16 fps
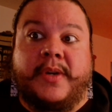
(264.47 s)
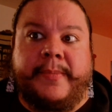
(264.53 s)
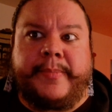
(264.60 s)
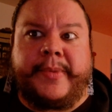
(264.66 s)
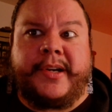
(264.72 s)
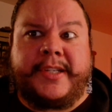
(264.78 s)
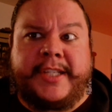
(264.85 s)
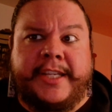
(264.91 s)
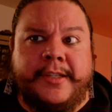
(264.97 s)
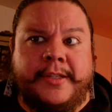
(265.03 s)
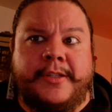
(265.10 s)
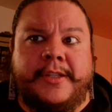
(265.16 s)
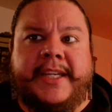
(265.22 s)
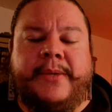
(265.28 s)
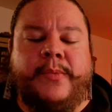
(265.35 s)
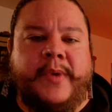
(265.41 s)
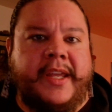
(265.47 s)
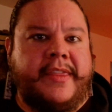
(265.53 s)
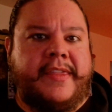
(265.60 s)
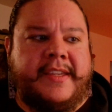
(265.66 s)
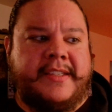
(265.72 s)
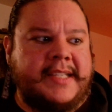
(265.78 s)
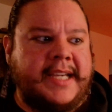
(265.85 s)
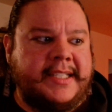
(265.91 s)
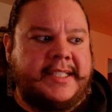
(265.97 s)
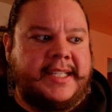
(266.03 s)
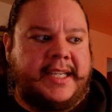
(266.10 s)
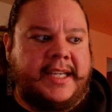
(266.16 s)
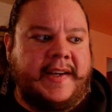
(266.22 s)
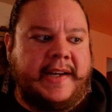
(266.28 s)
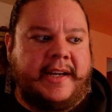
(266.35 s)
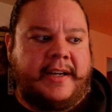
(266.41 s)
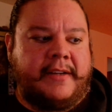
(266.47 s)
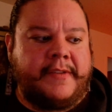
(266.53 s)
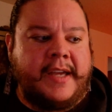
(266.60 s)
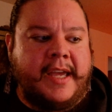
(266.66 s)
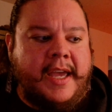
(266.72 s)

particularly with this idea of